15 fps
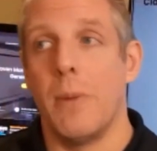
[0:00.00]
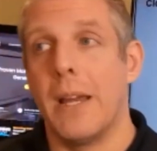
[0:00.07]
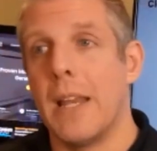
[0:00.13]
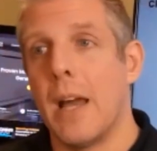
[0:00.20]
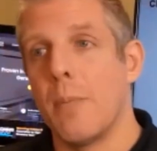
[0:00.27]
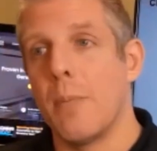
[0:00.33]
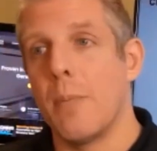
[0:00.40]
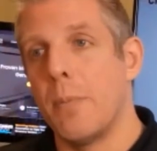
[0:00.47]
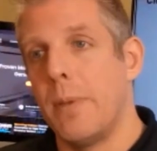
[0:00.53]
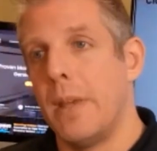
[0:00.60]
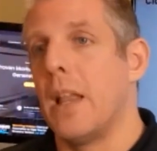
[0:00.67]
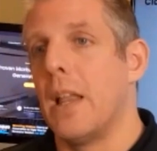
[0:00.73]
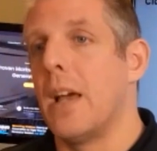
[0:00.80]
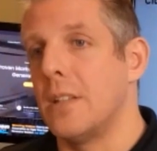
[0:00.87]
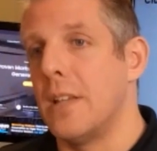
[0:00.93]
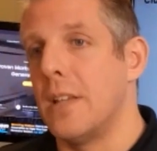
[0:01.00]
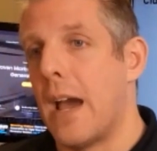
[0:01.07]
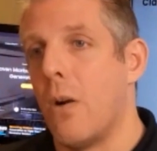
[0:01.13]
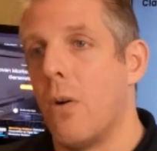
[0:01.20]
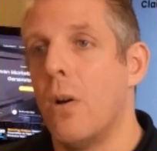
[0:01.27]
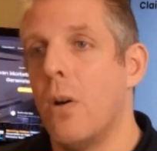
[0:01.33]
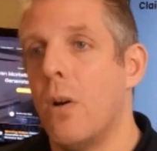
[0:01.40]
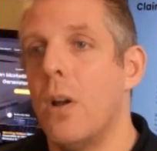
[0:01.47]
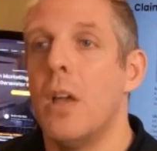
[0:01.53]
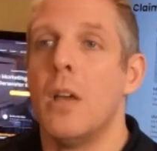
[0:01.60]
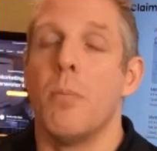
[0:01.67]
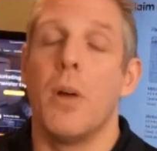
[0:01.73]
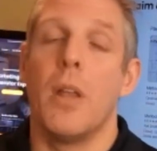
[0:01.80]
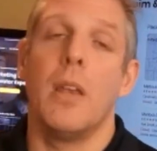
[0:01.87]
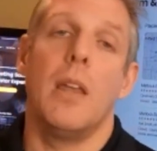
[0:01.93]
It might not be penalizing you now,
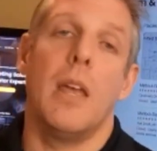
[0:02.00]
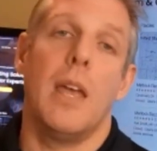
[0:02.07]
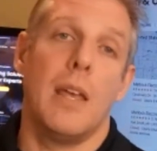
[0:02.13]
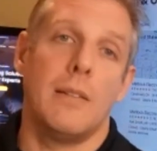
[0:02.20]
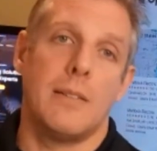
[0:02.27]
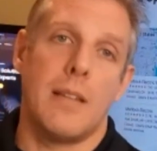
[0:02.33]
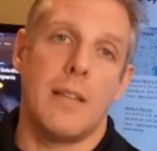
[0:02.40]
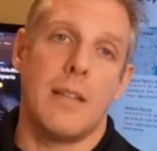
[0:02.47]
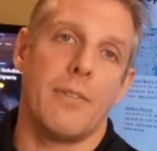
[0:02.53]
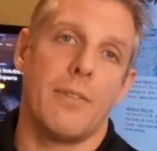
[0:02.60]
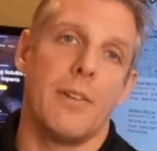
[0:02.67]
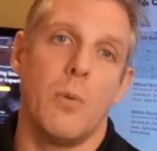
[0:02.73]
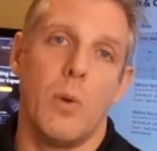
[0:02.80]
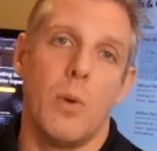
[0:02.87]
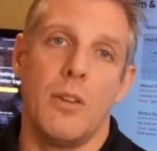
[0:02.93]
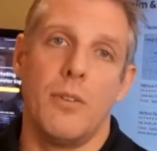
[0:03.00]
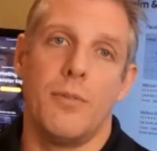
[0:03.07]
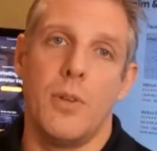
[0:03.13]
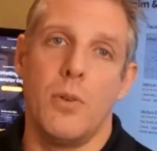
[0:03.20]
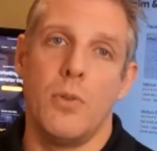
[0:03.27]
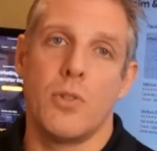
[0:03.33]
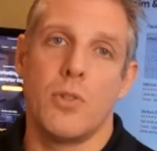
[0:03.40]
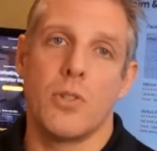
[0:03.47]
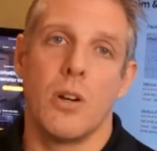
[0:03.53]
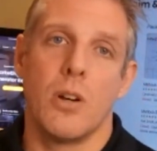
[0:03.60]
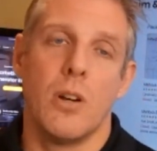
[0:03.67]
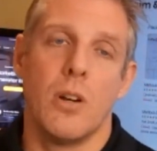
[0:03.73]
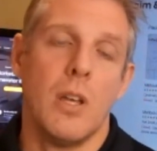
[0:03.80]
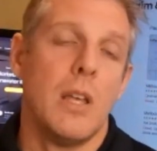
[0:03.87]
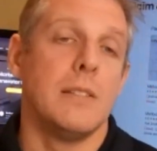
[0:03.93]
but it definitely will in the future.